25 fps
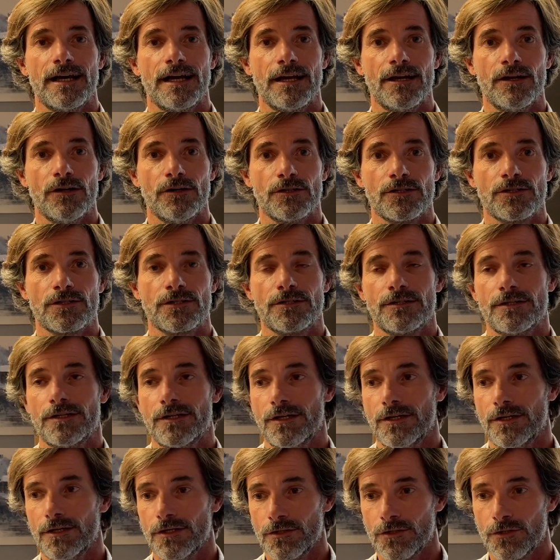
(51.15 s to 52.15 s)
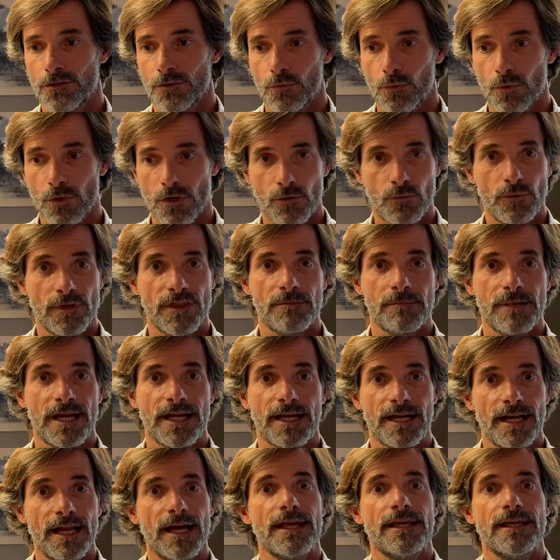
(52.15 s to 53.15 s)
lot to work with my
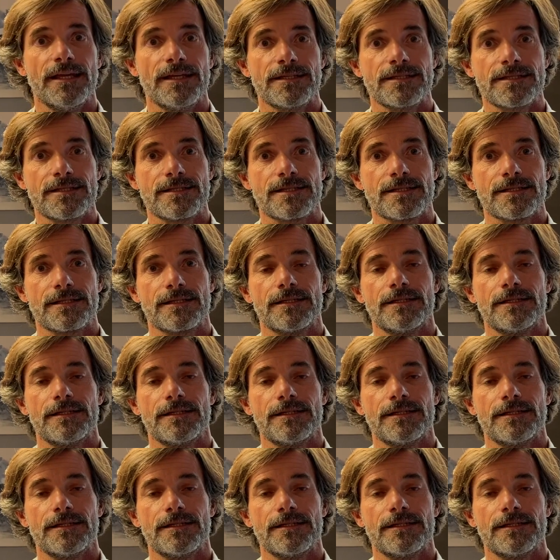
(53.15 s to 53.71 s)
clients.